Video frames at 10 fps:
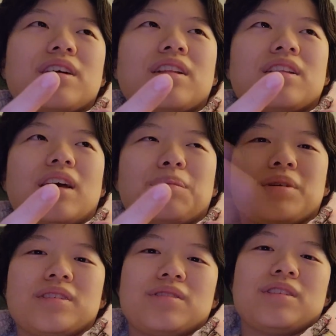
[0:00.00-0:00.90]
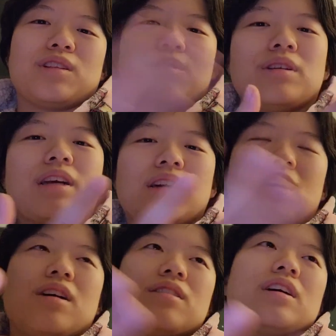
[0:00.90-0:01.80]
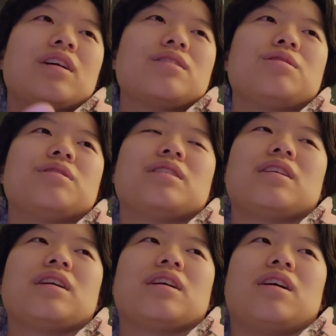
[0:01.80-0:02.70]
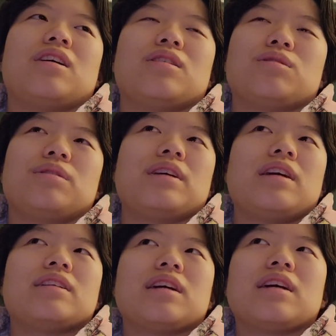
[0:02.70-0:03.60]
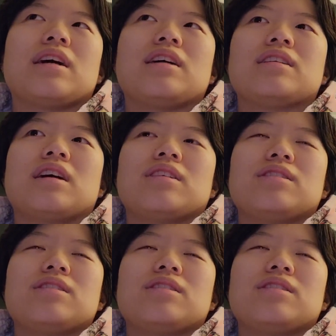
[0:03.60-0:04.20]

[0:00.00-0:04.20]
And like because it was a 3-day con, she was there like all 3 days, I guess.